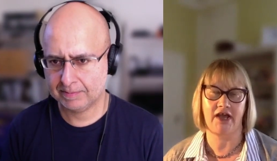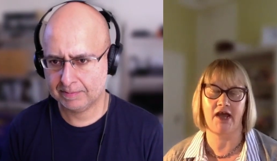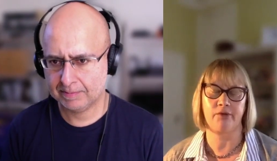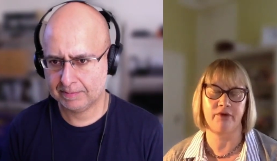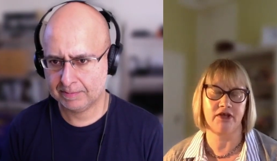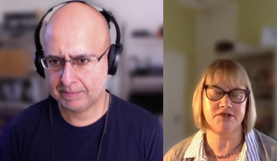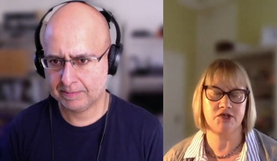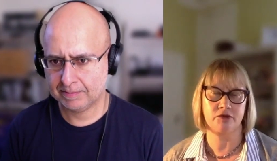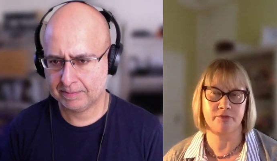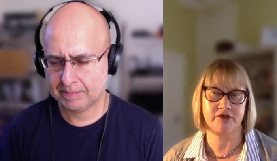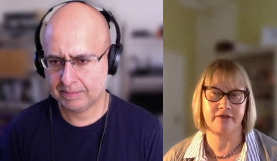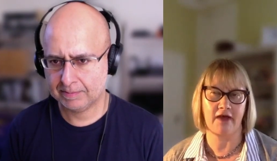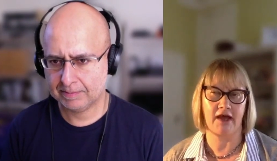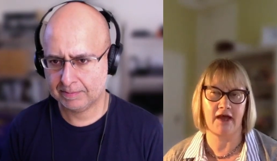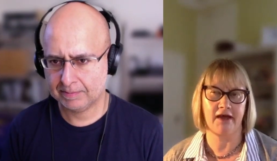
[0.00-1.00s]
Speaker 1: how we interpret
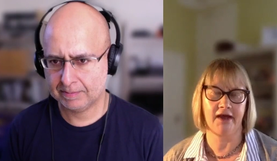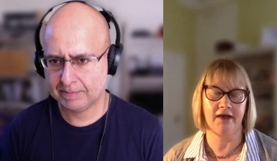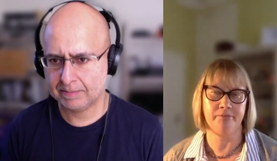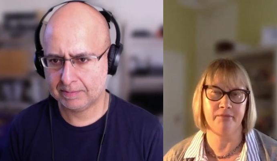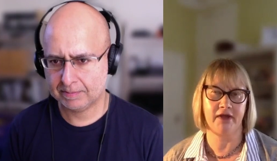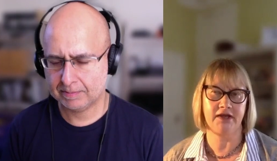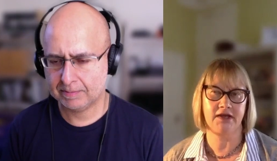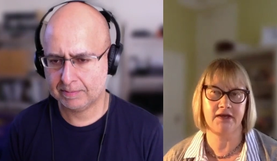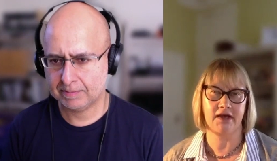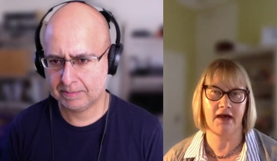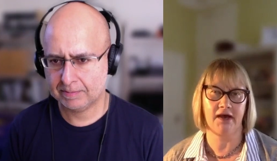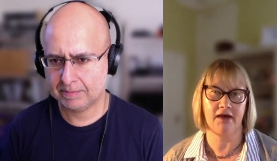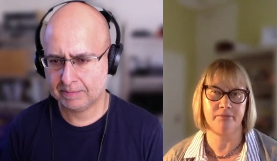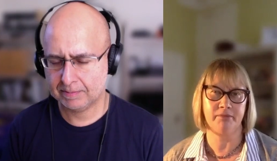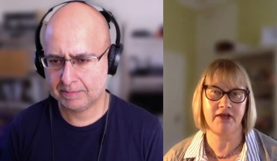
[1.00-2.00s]
that and make
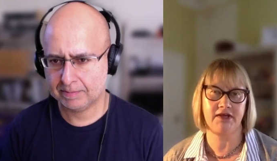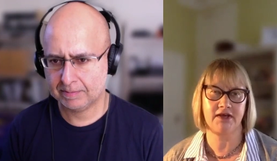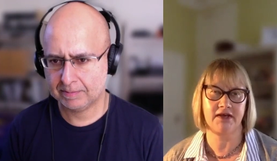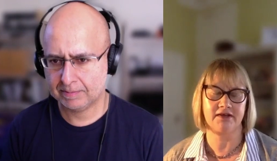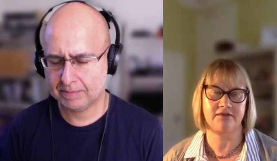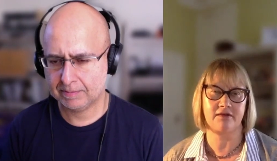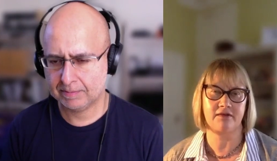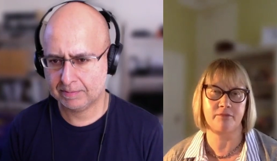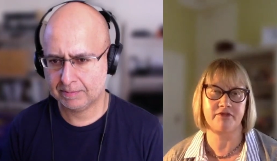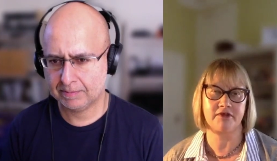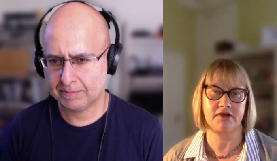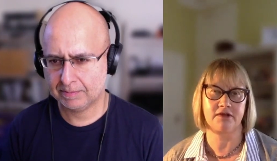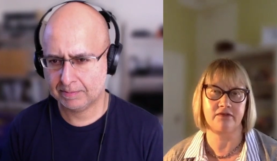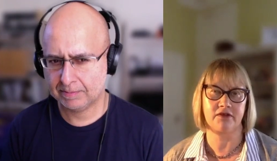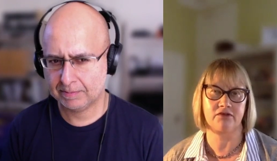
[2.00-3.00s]
uh, make it
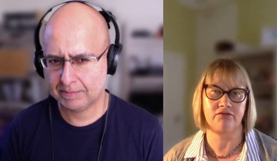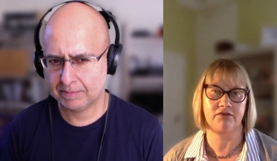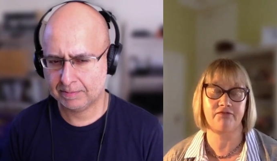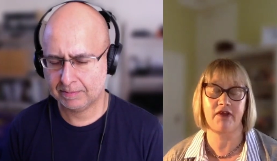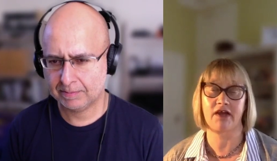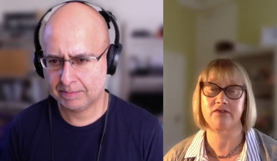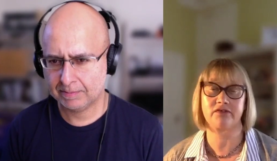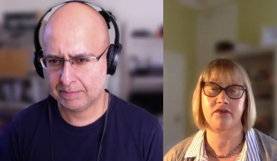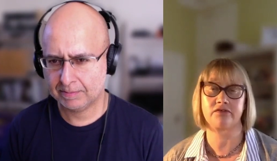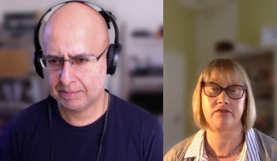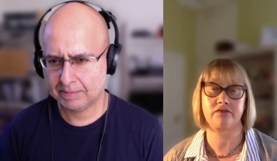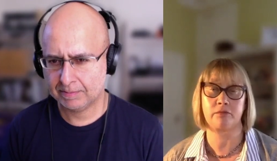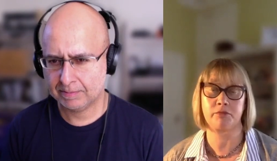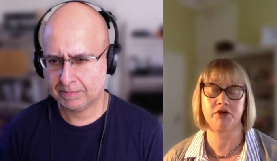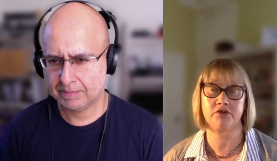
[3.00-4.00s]
something that reflects us as
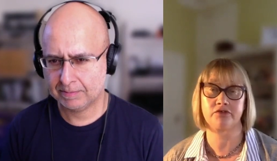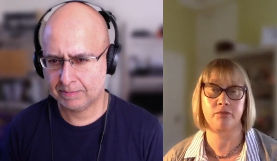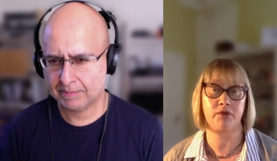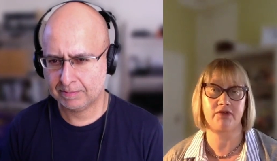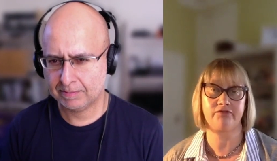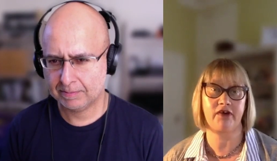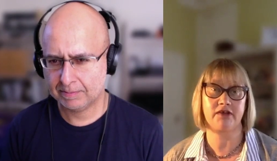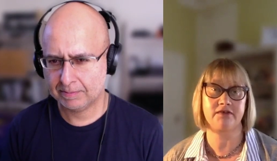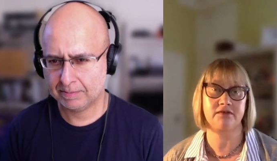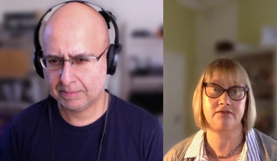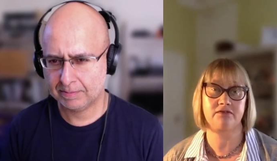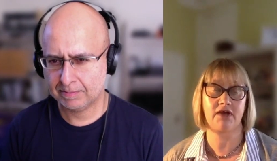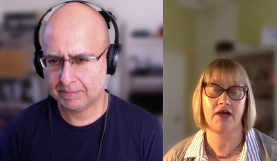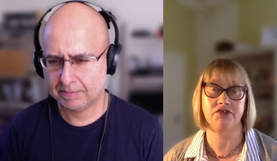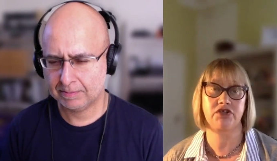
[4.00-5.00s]
a person when in fact it
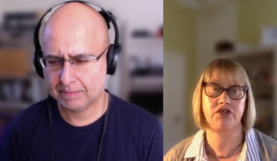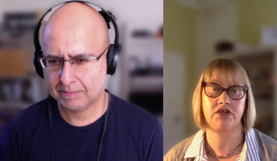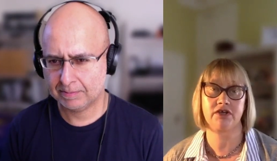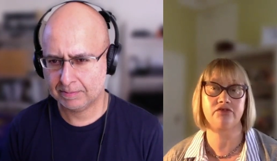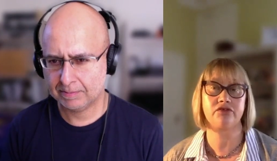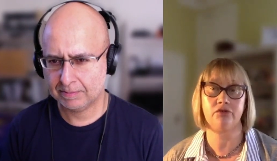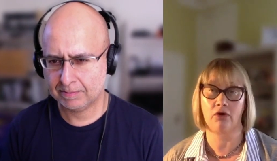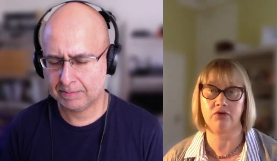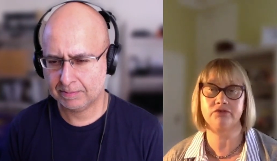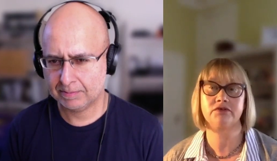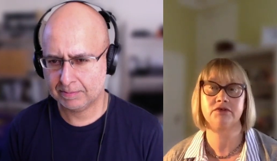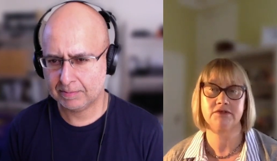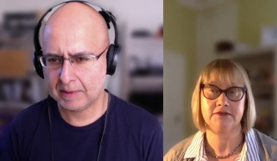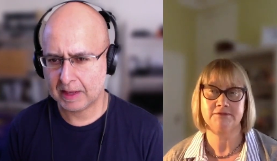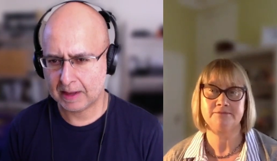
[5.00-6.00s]
actually it's not.
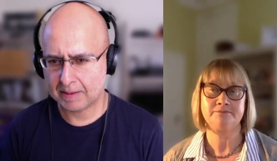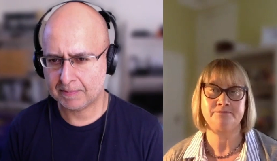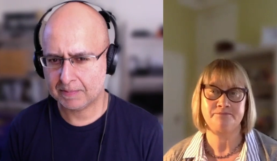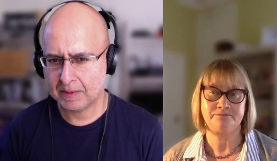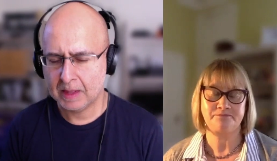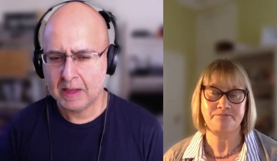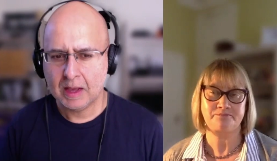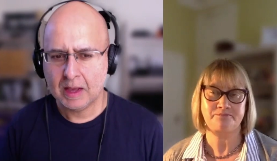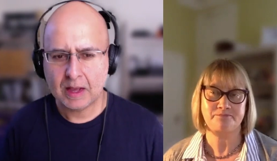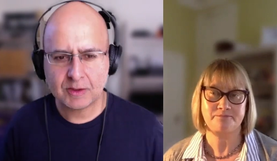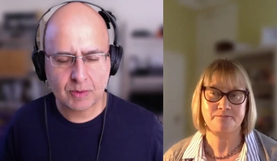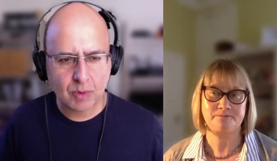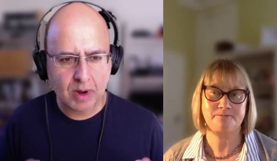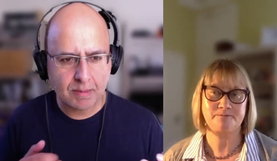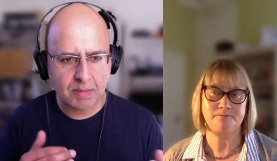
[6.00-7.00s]
Speaker 2: Yeah. And so
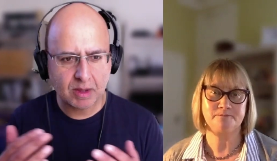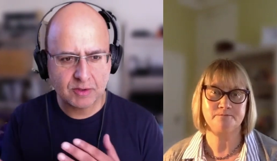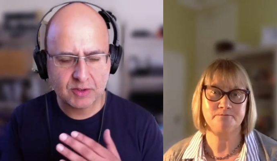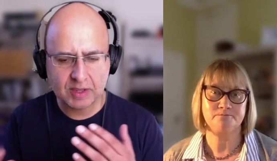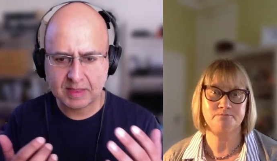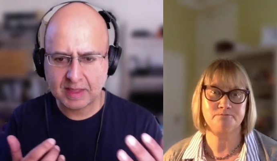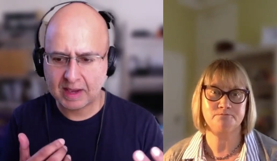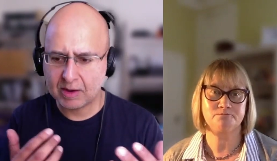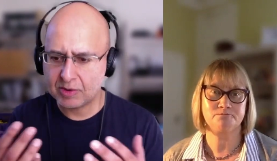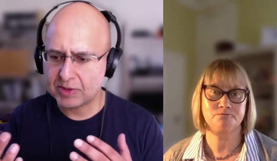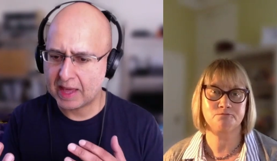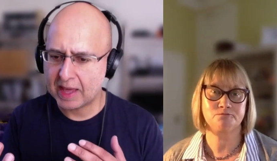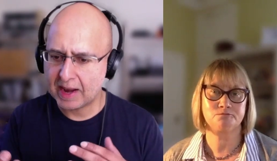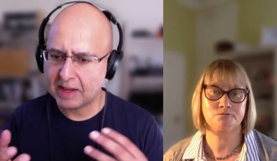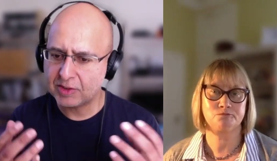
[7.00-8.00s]
what I'm noticing there is
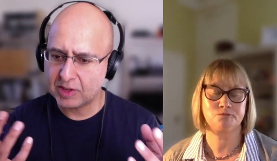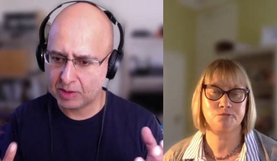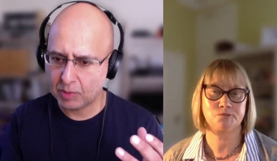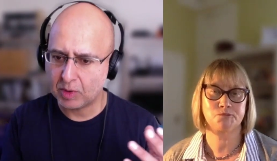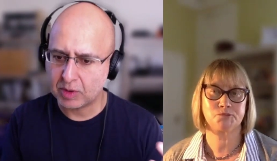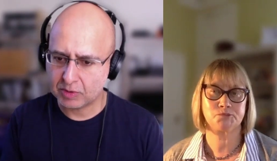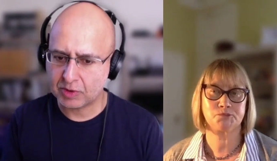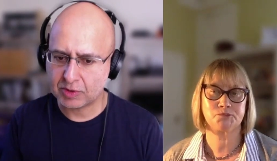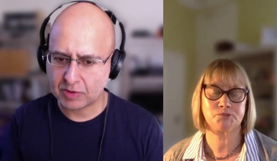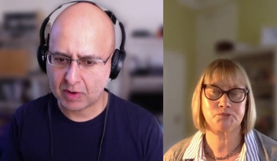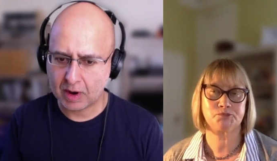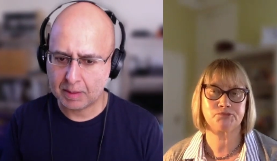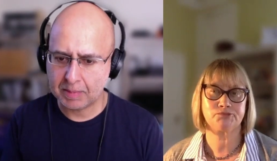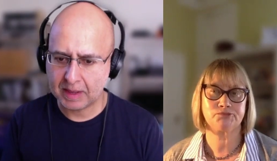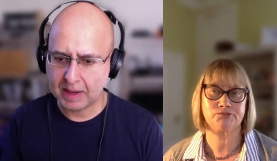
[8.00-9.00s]
that actually what you're
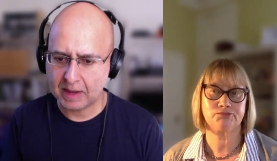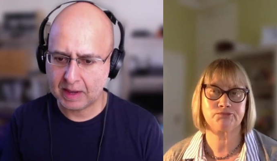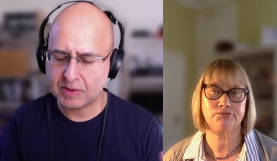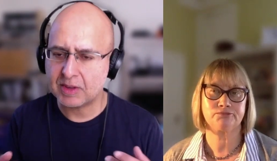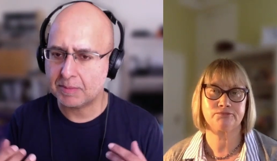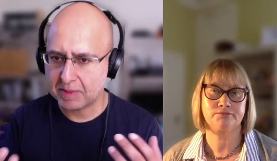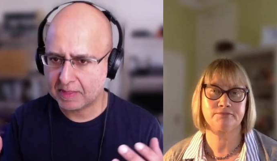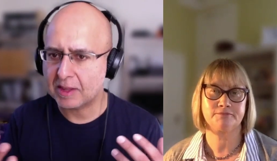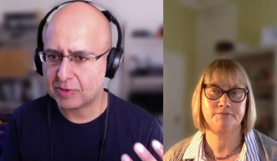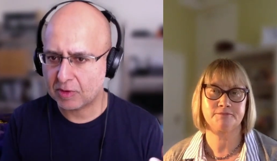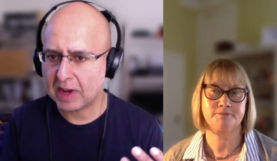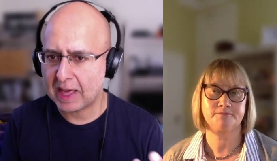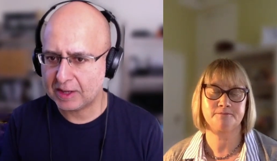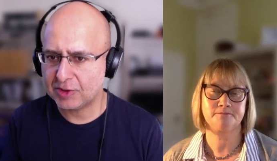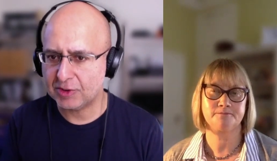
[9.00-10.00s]
describing here is something that's
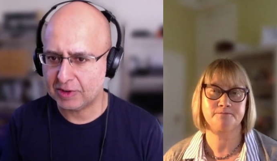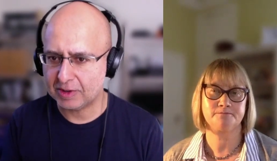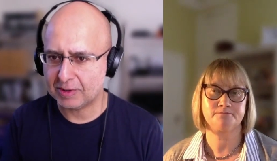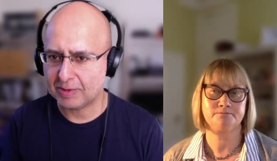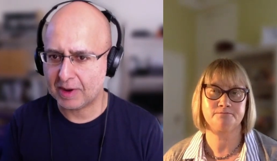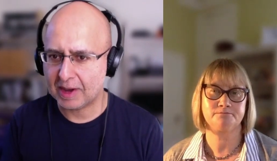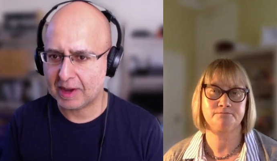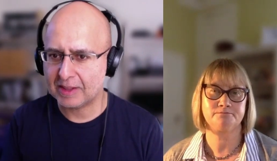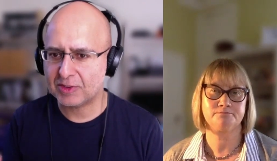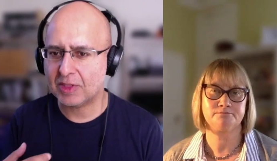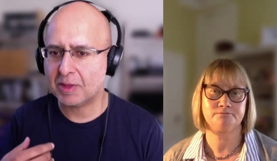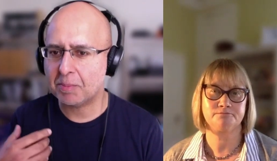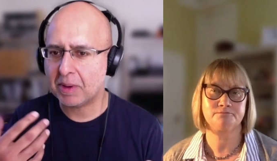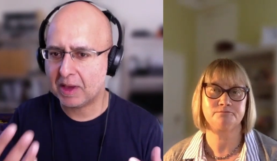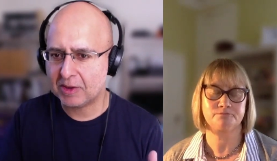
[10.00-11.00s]
relational, right? So the
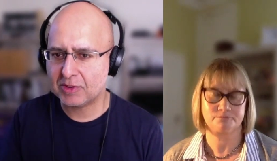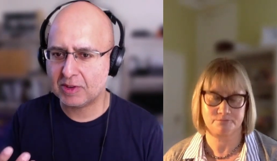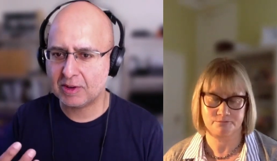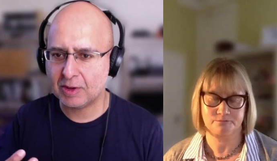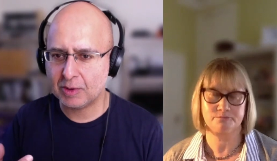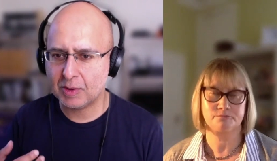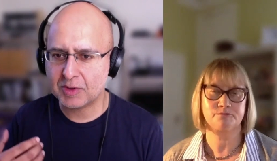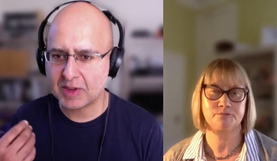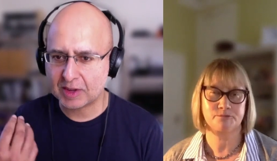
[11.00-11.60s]
person who is